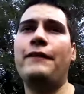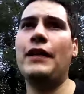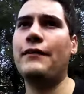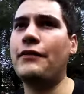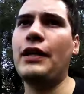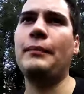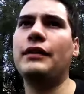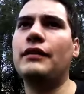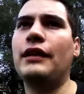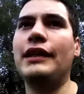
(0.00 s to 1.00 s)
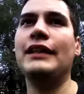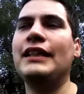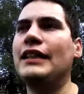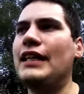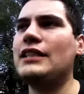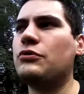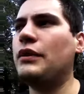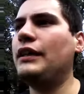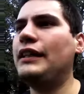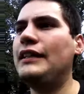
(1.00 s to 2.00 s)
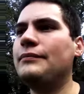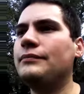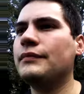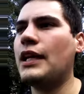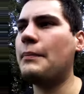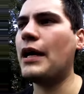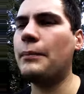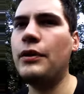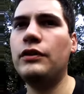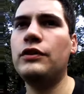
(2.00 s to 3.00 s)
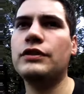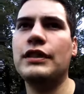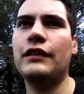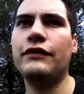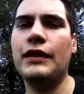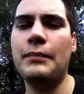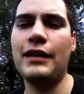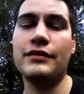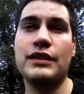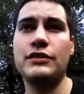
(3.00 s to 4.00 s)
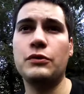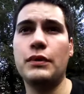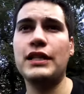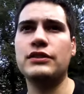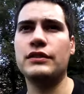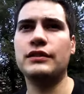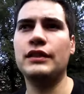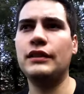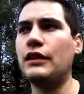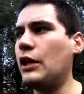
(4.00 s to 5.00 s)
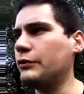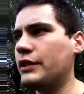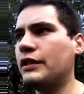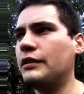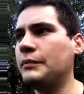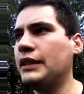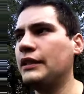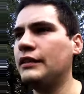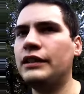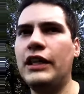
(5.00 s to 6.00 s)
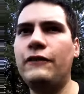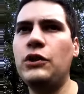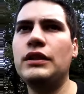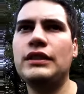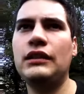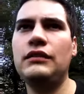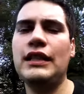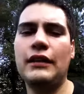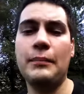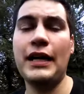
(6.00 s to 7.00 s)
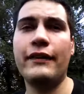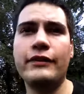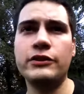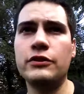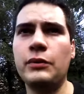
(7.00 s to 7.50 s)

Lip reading: if you have a family or not. It's really about putting yourself in a better situation long term. If you continue down the path that you're